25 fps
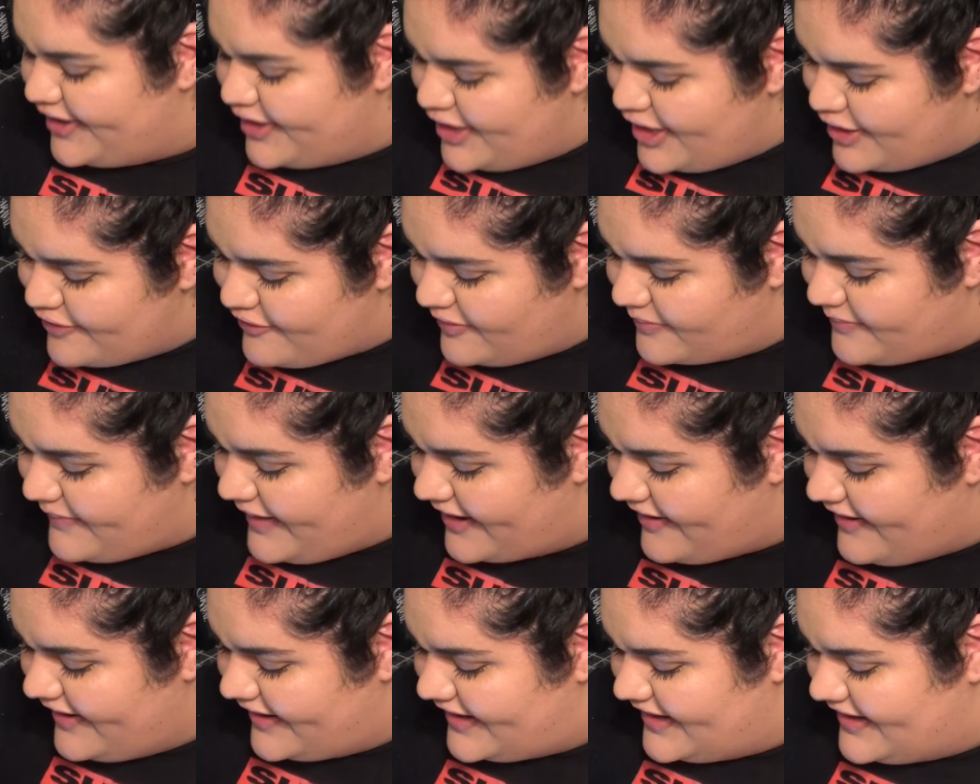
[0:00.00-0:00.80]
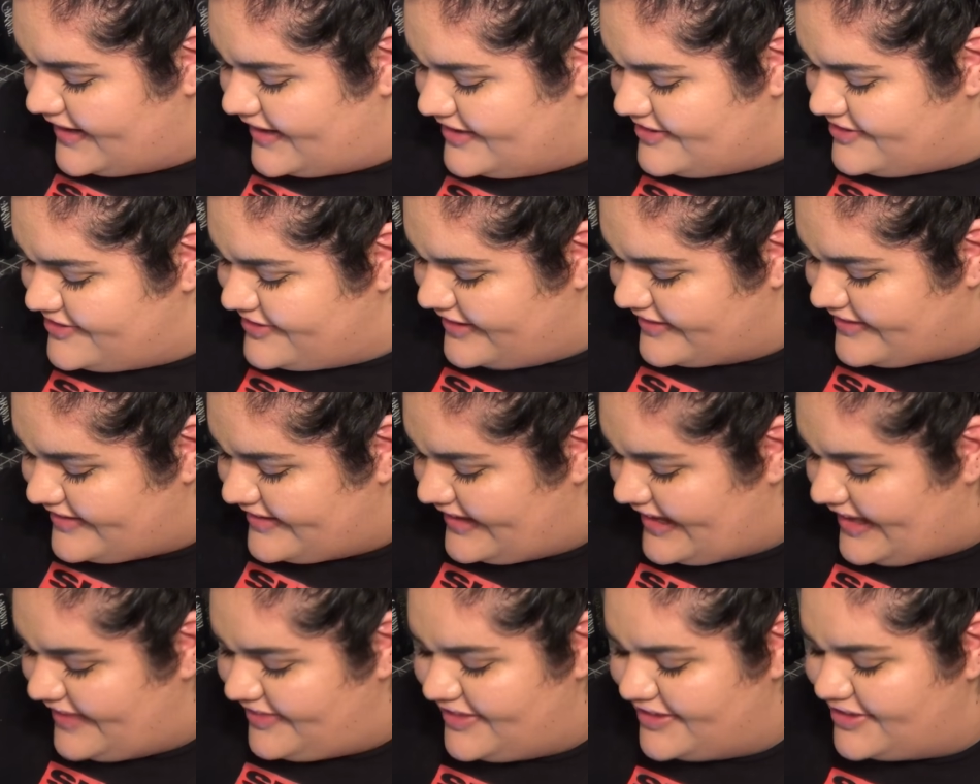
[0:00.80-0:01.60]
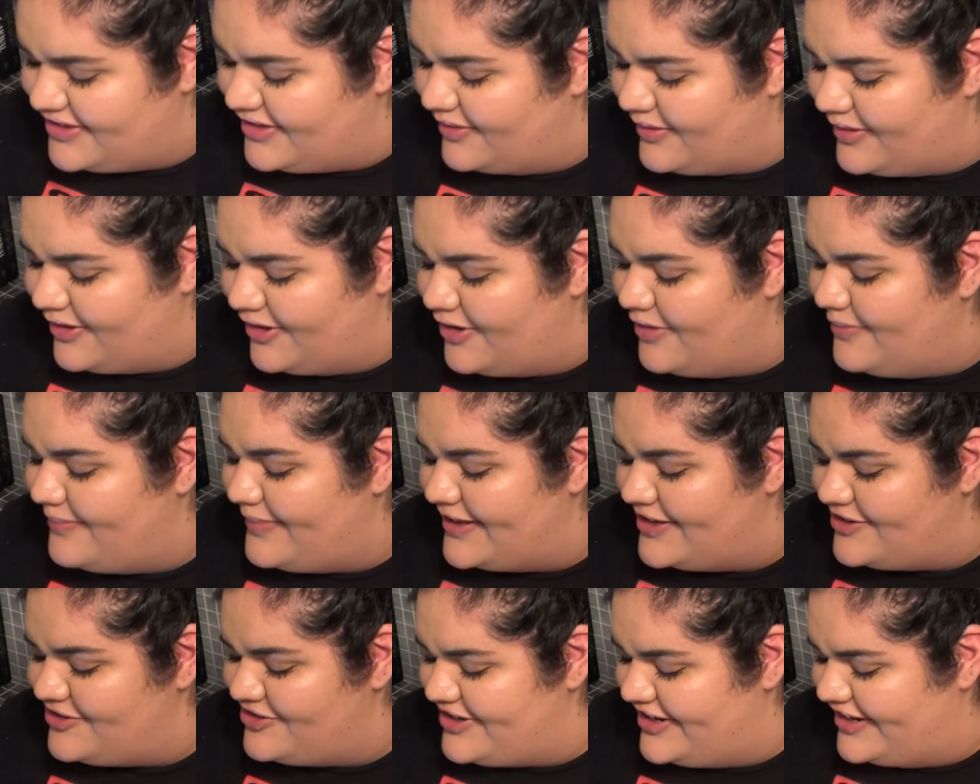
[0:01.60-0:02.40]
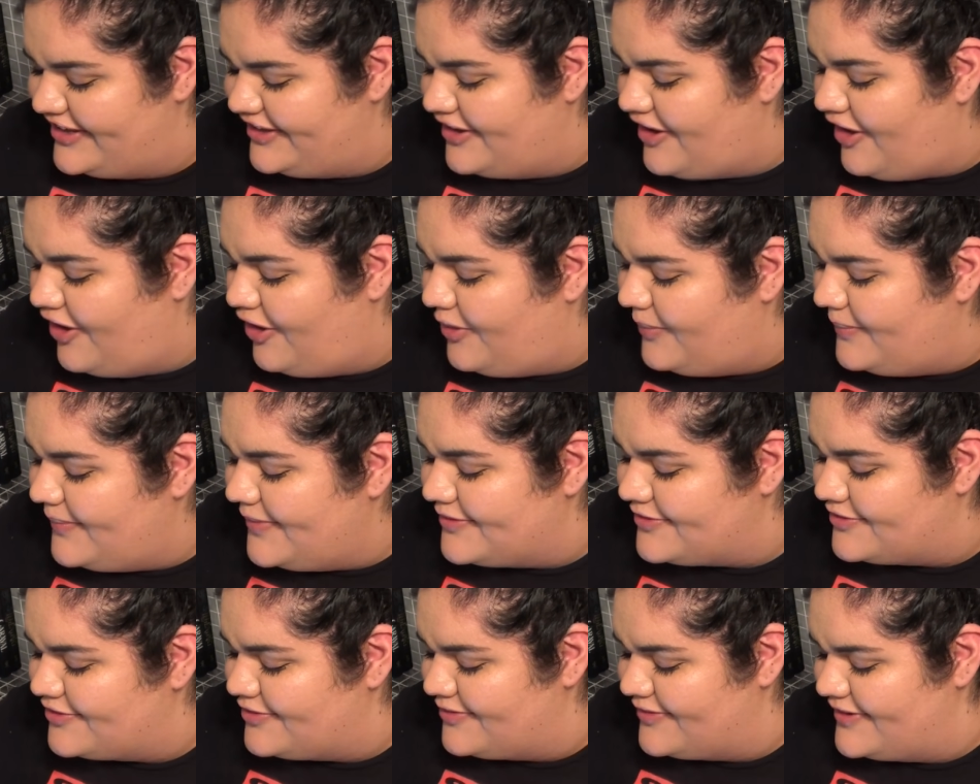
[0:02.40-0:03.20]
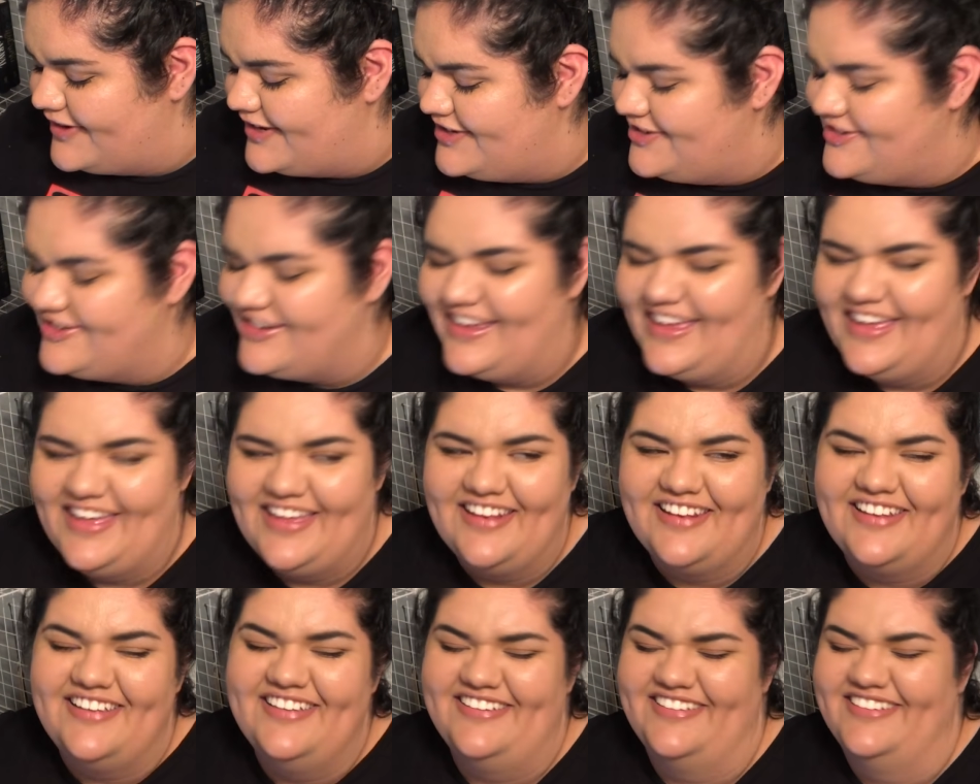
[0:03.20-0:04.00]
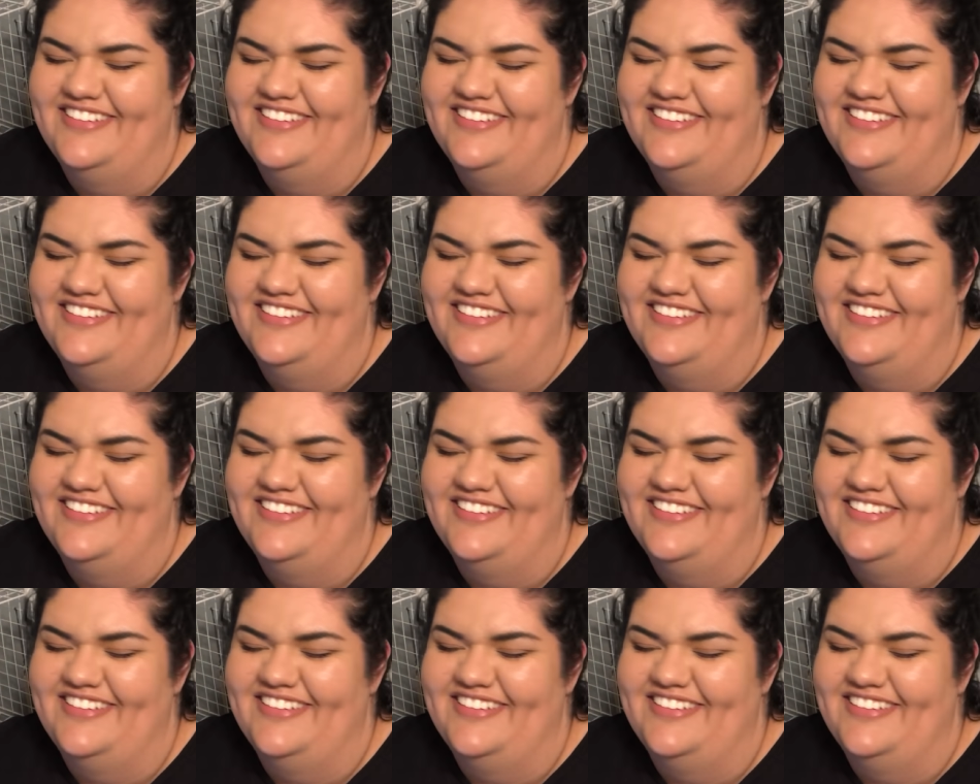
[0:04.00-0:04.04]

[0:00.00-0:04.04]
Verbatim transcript: If America can just get the door open, she can almost reach it.